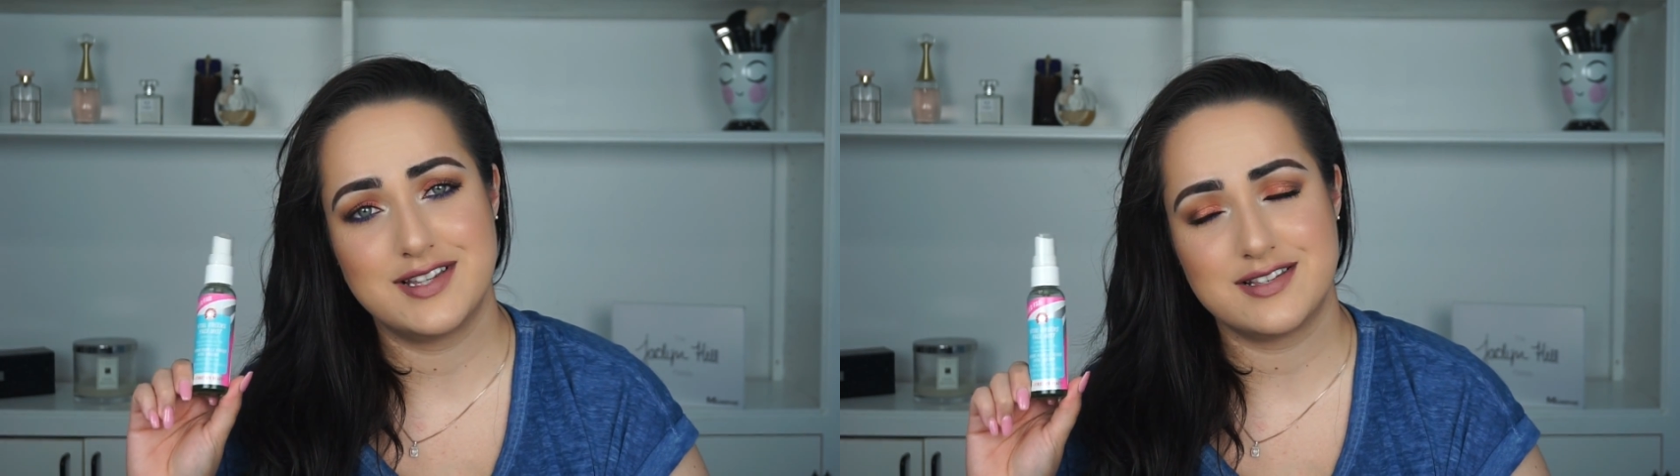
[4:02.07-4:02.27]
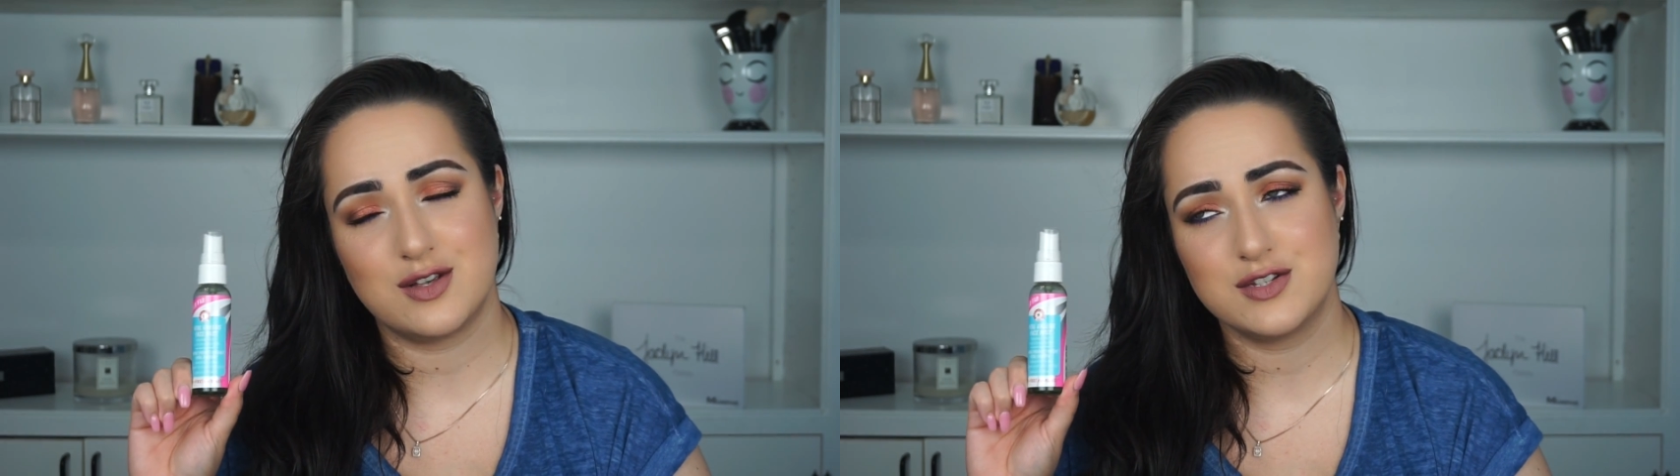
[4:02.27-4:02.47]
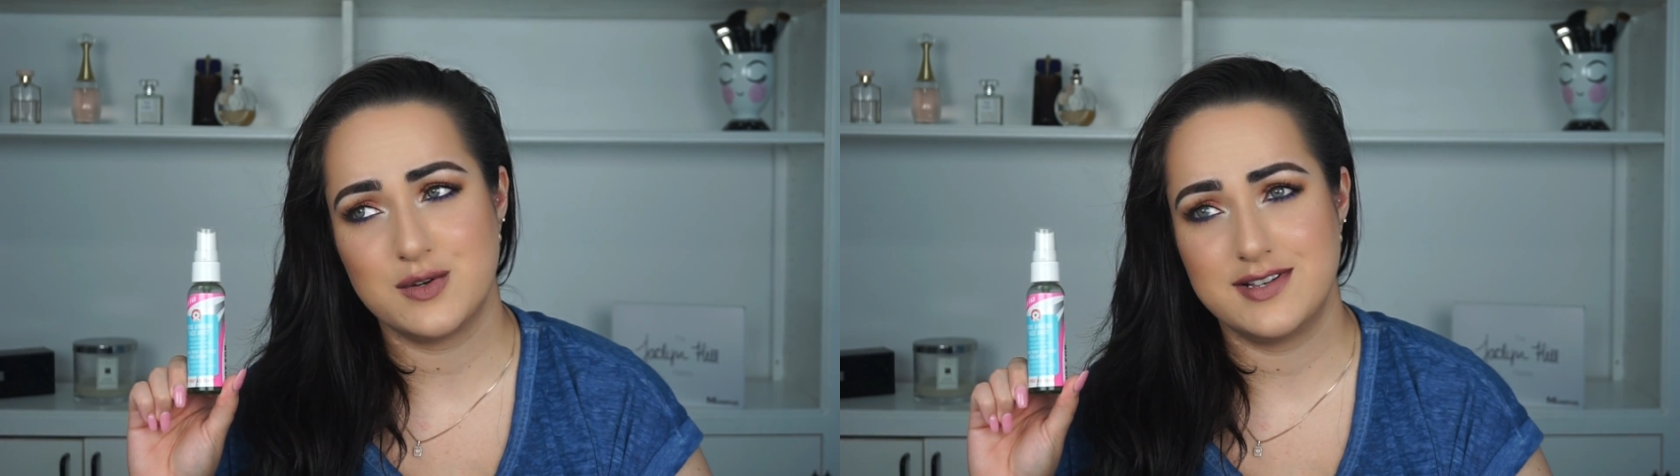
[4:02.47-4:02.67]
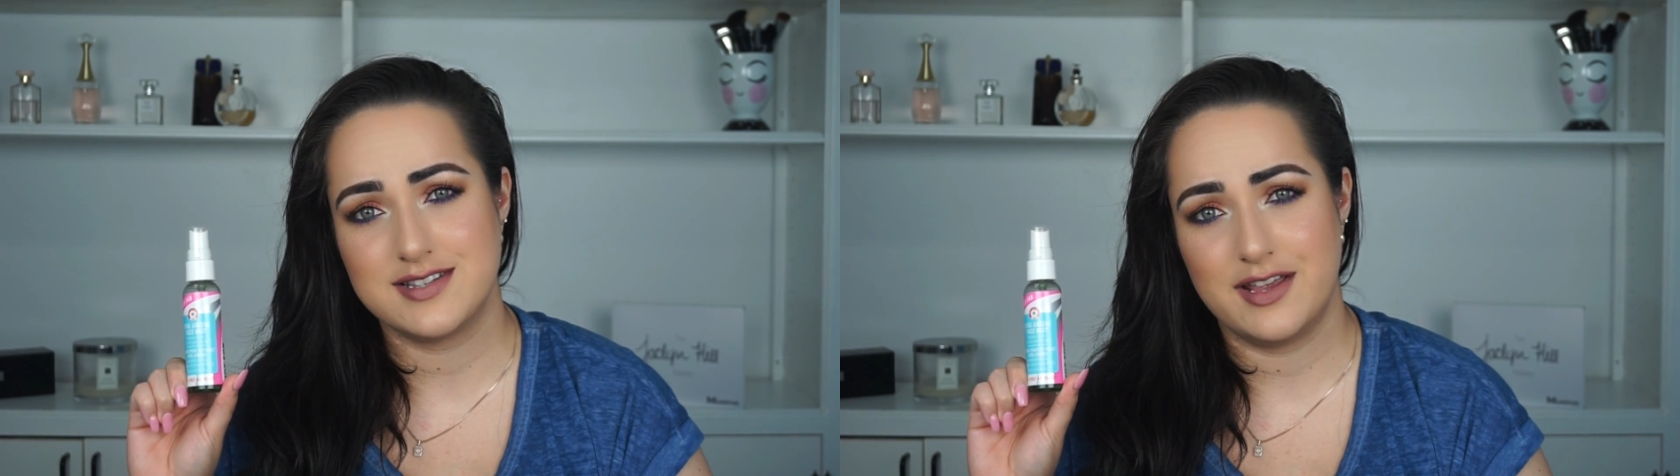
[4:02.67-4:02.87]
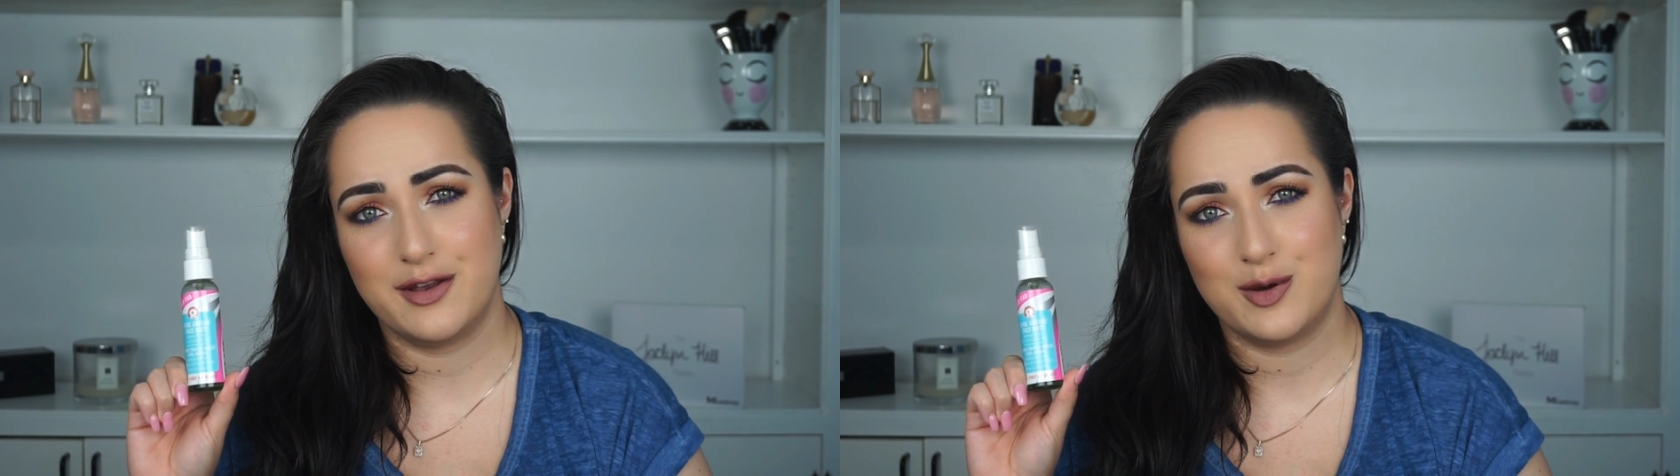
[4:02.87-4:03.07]
that's also a
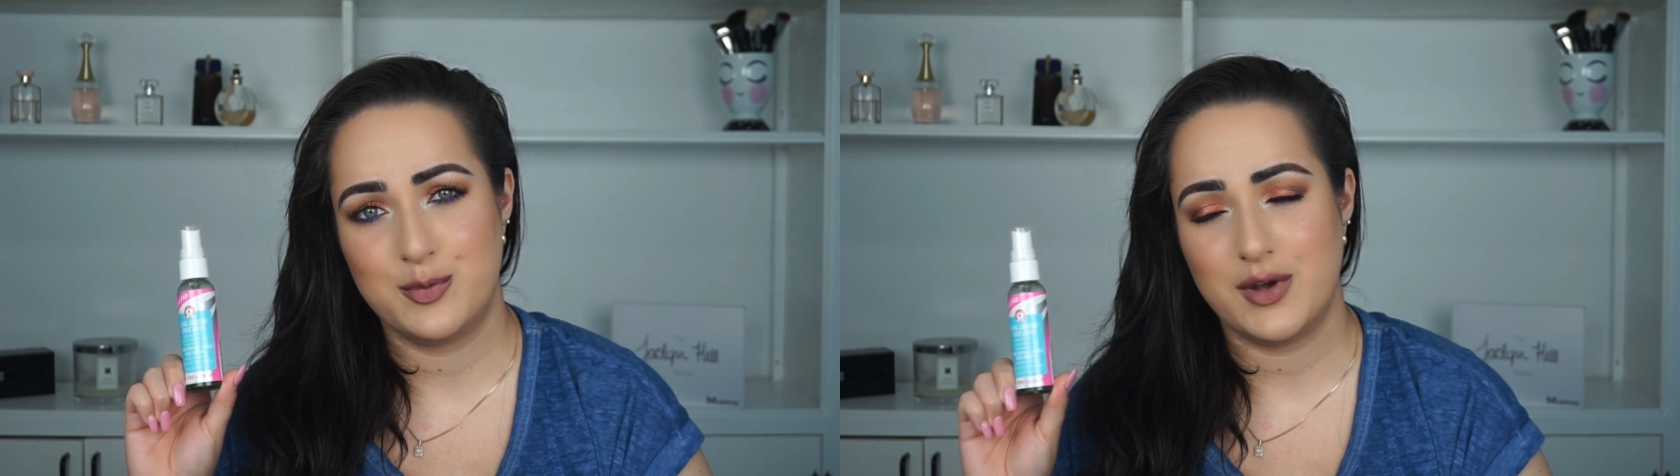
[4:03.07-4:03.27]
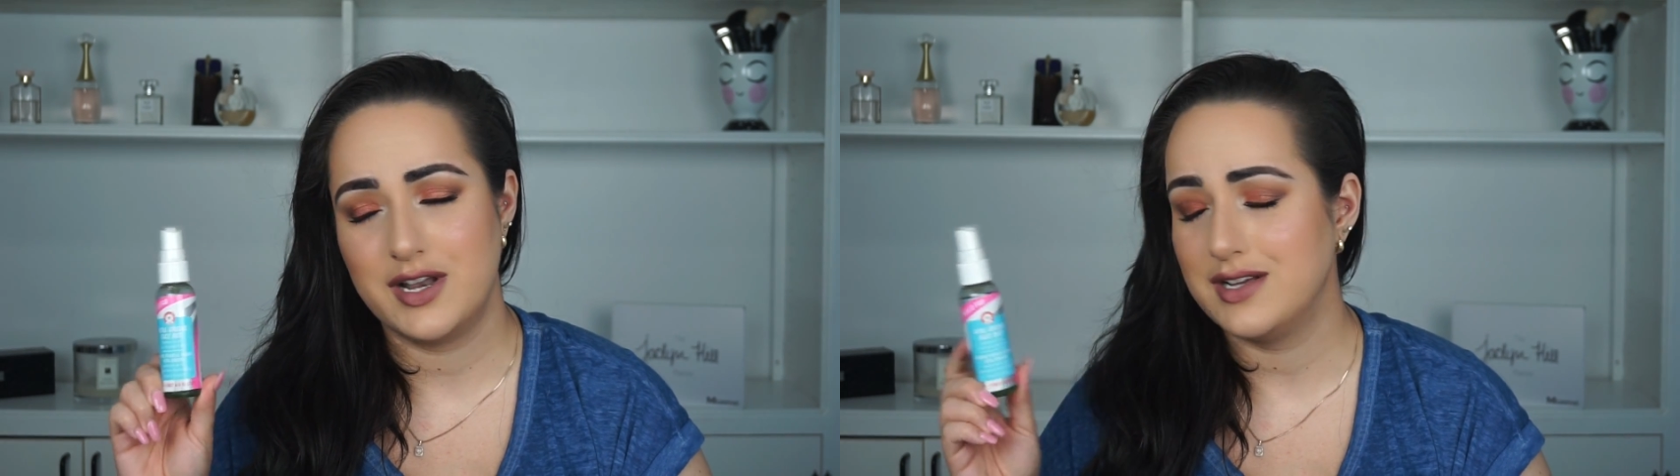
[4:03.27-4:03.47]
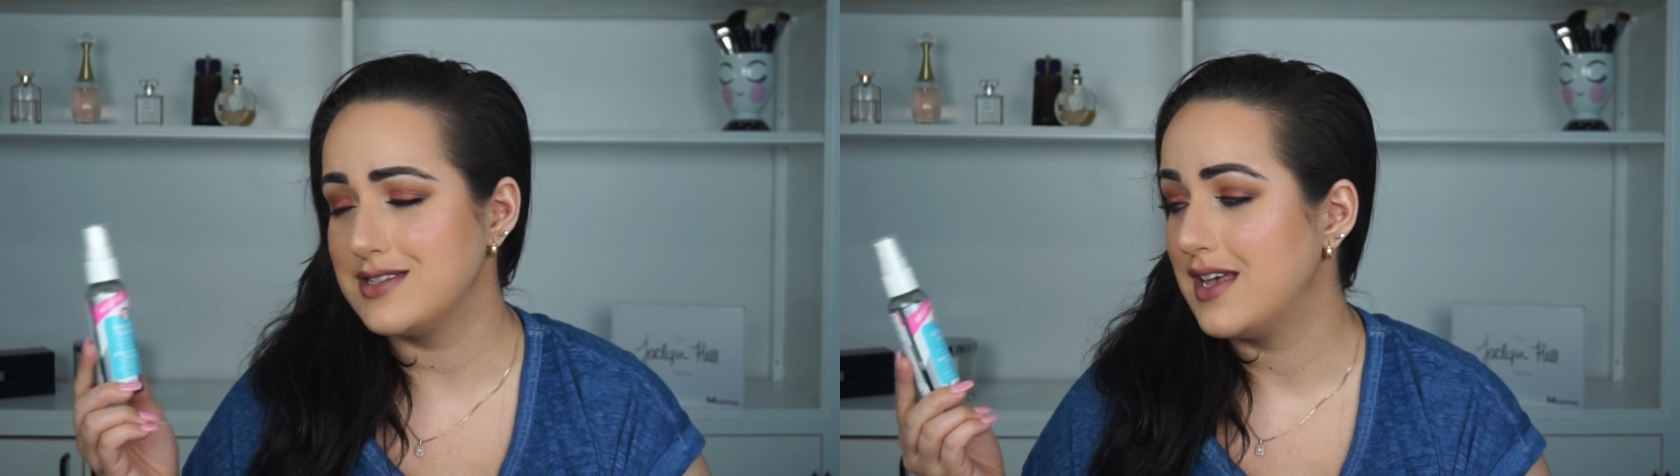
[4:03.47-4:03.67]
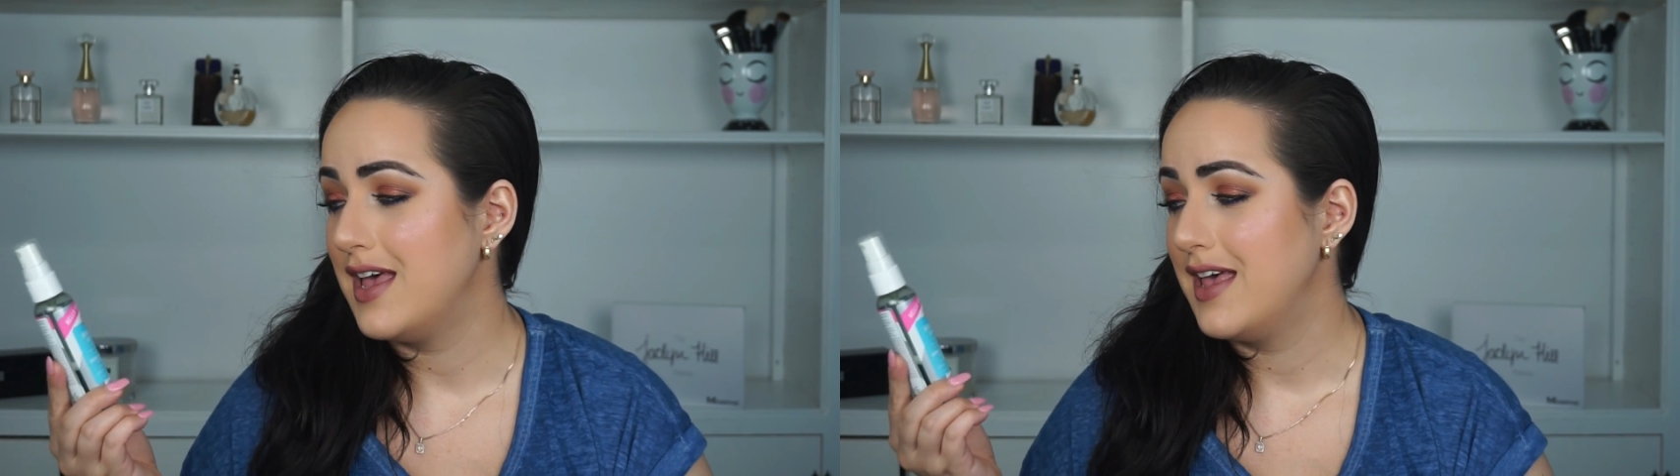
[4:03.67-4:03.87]
skincare product.